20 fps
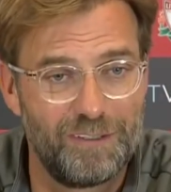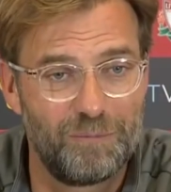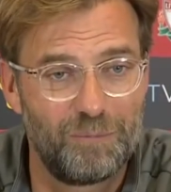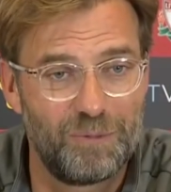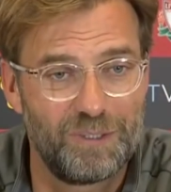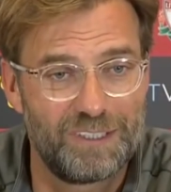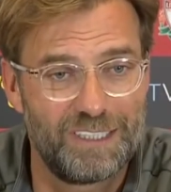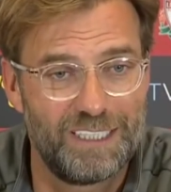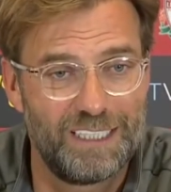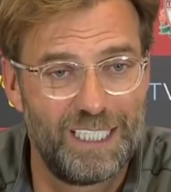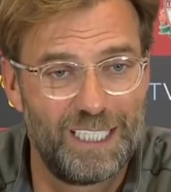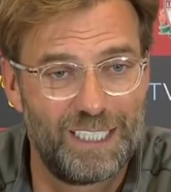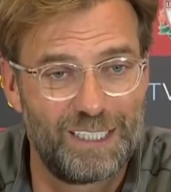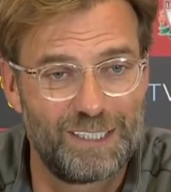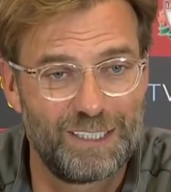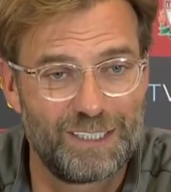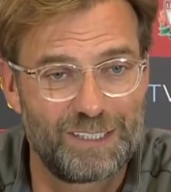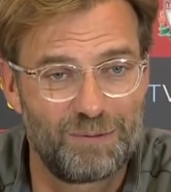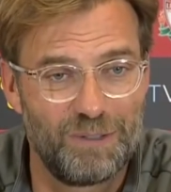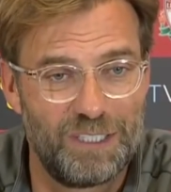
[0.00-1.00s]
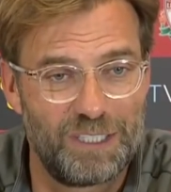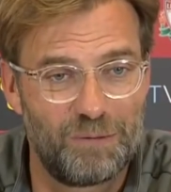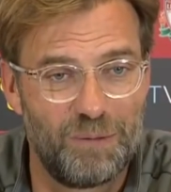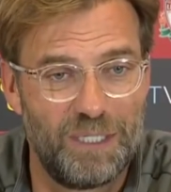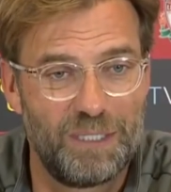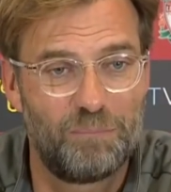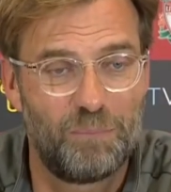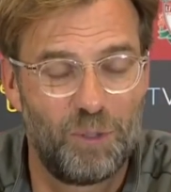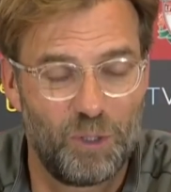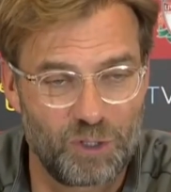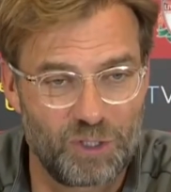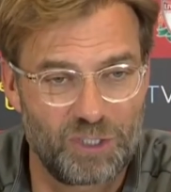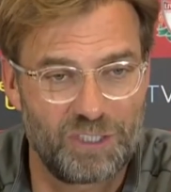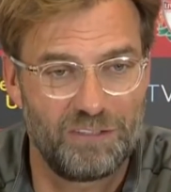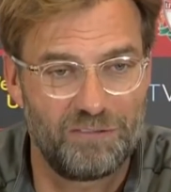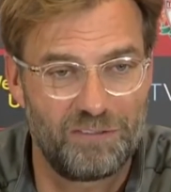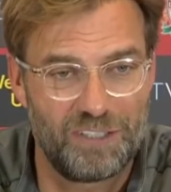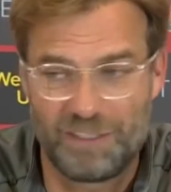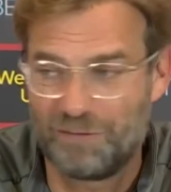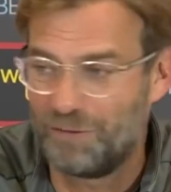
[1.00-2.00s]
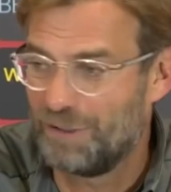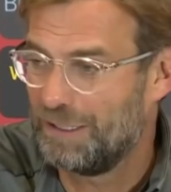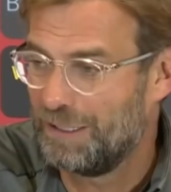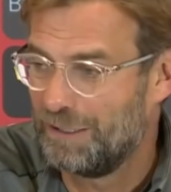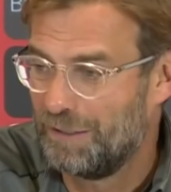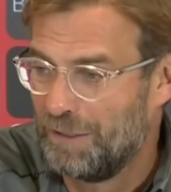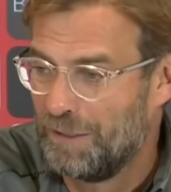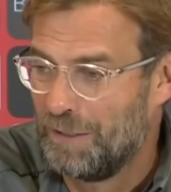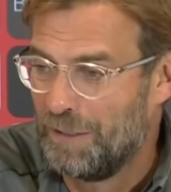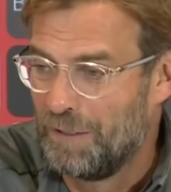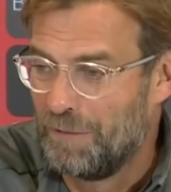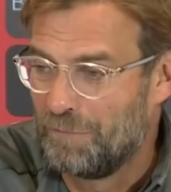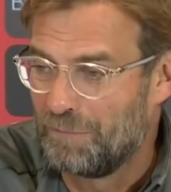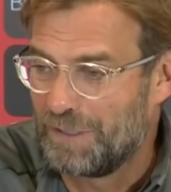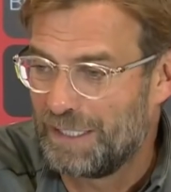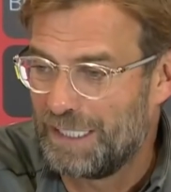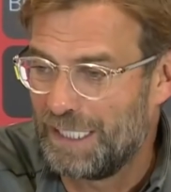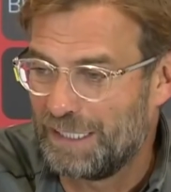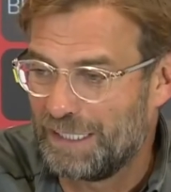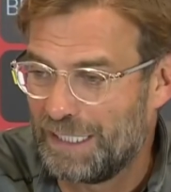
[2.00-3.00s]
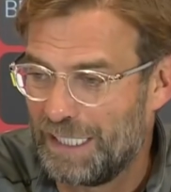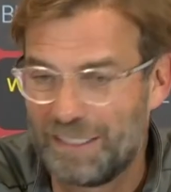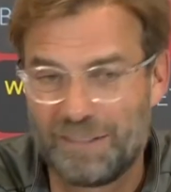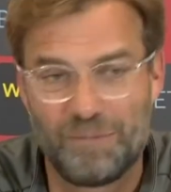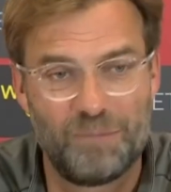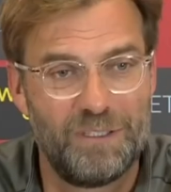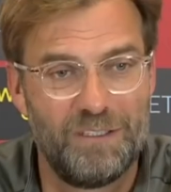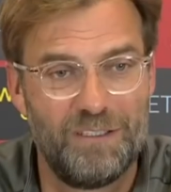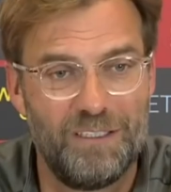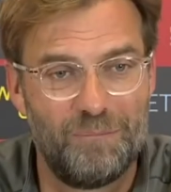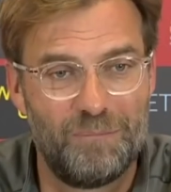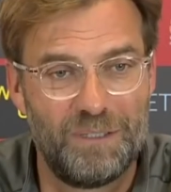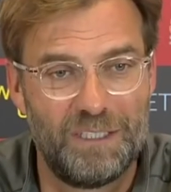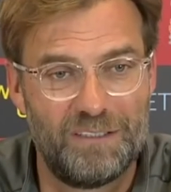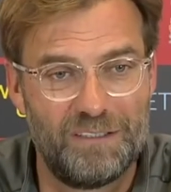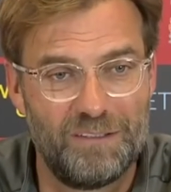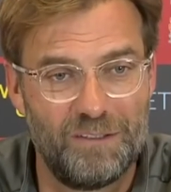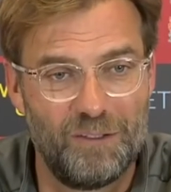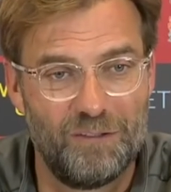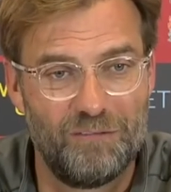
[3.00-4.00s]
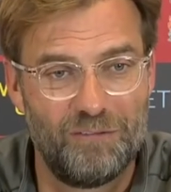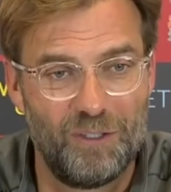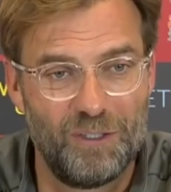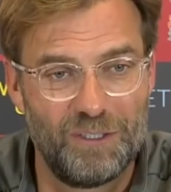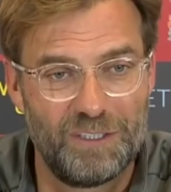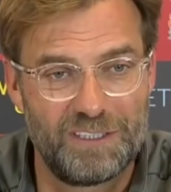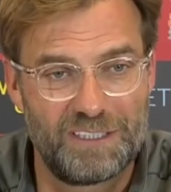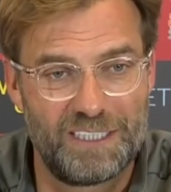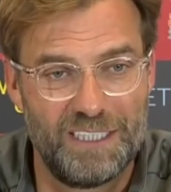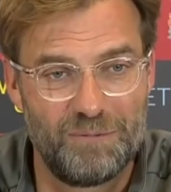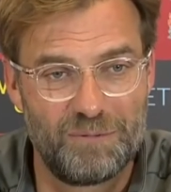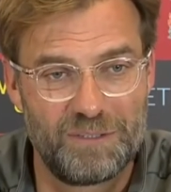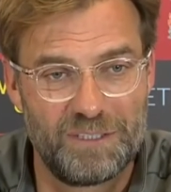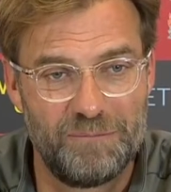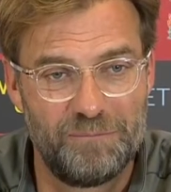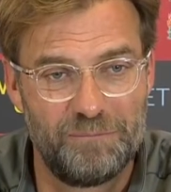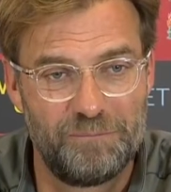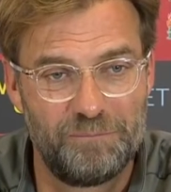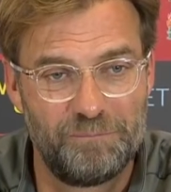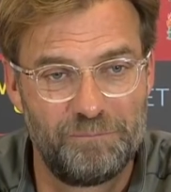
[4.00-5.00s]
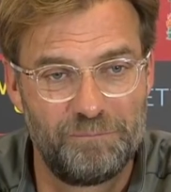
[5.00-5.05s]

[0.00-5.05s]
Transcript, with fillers: Let me say it like this: we are quite positive that we can get a bit, a bit of all these games.